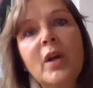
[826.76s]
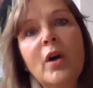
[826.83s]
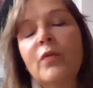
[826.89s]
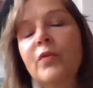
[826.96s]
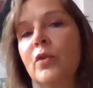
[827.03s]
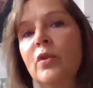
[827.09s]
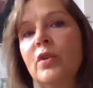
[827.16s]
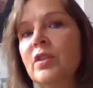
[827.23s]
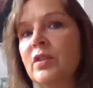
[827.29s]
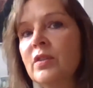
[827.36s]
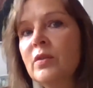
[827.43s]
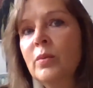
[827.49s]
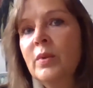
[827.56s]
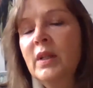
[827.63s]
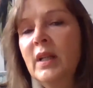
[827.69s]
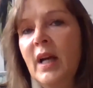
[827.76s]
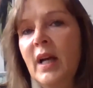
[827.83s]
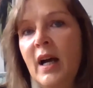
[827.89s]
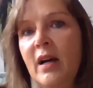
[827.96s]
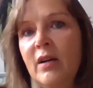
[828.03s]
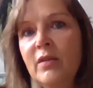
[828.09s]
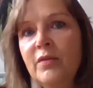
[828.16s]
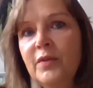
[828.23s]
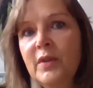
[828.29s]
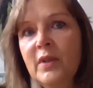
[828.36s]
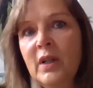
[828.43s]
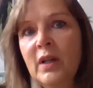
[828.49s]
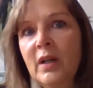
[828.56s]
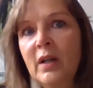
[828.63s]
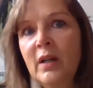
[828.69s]
of course, we have
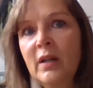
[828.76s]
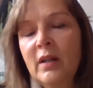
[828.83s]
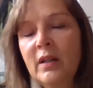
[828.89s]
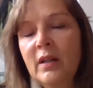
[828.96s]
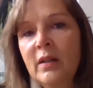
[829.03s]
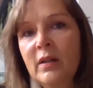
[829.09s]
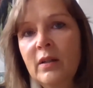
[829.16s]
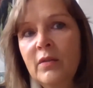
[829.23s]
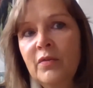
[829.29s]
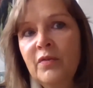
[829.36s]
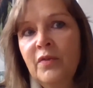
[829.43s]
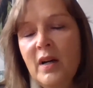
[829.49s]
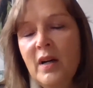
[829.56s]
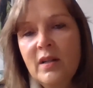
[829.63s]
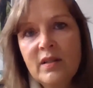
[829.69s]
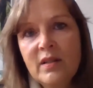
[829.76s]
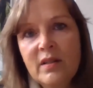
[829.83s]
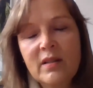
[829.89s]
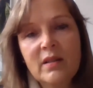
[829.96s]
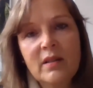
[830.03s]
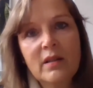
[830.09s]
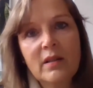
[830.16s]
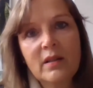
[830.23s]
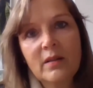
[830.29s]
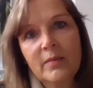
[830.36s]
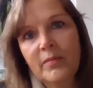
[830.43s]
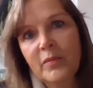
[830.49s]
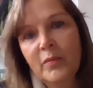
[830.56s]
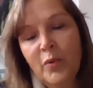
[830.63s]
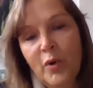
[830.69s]
a vast
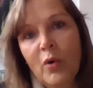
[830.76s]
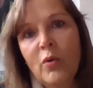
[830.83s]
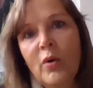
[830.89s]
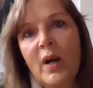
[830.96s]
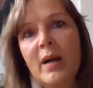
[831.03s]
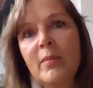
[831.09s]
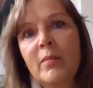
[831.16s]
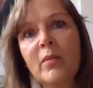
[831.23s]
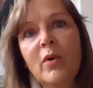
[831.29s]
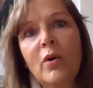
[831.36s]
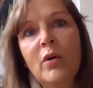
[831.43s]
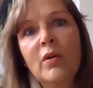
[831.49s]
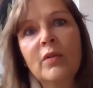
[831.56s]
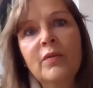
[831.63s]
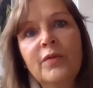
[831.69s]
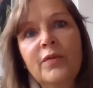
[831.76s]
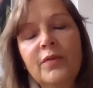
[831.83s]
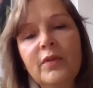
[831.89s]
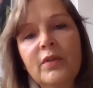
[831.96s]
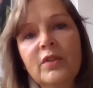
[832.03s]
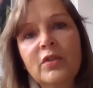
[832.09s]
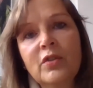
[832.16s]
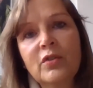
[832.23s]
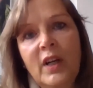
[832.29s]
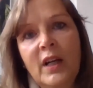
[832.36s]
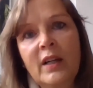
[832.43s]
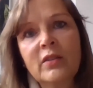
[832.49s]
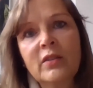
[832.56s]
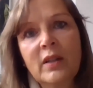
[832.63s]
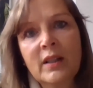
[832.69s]
program of
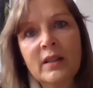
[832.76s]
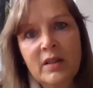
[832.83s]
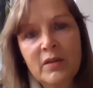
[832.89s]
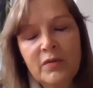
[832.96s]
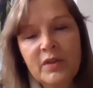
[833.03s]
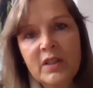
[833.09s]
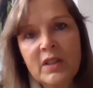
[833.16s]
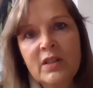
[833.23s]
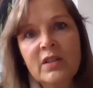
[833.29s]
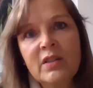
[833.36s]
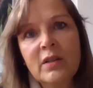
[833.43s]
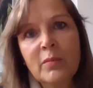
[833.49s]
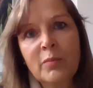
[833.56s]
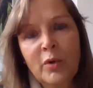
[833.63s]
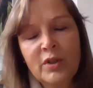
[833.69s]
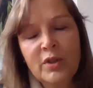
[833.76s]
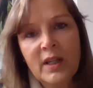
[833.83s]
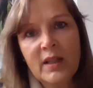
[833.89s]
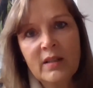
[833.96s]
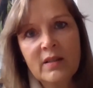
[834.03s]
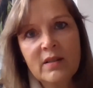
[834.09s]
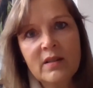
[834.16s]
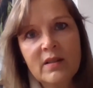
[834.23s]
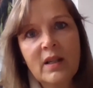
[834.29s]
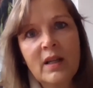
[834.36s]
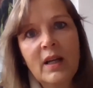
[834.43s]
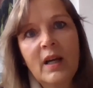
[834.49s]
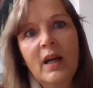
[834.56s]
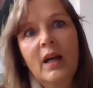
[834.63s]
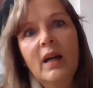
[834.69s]
societal activities, projects,
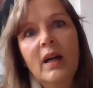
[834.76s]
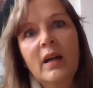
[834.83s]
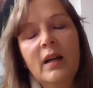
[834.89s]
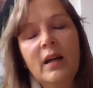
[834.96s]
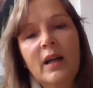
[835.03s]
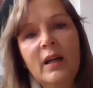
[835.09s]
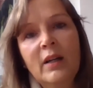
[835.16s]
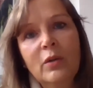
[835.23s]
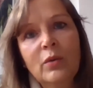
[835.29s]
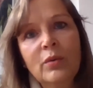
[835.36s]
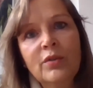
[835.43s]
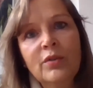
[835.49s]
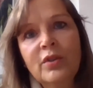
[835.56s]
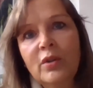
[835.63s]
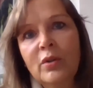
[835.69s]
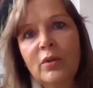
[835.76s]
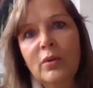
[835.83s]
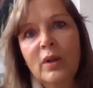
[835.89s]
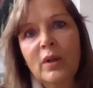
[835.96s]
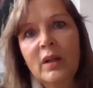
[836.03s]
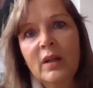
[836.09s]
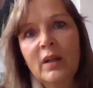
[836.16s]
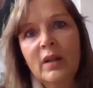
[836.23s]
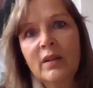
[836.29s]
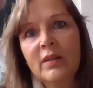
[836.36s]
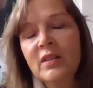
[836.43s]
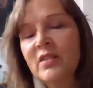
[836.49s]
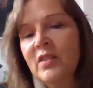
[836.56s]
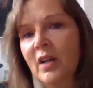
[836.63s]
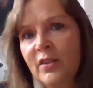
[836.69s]
and also
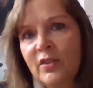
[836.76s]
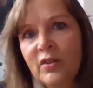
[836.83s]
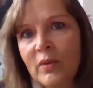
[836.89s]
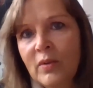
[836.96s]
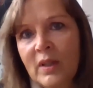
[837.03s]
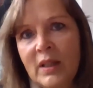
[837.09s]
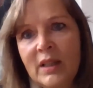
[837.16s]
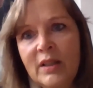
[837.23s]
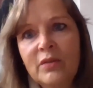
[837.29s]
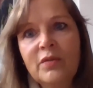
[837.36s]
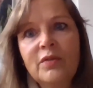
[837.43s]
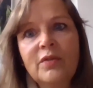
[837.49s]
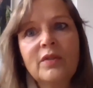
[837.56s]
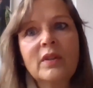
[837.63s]
disaster relief.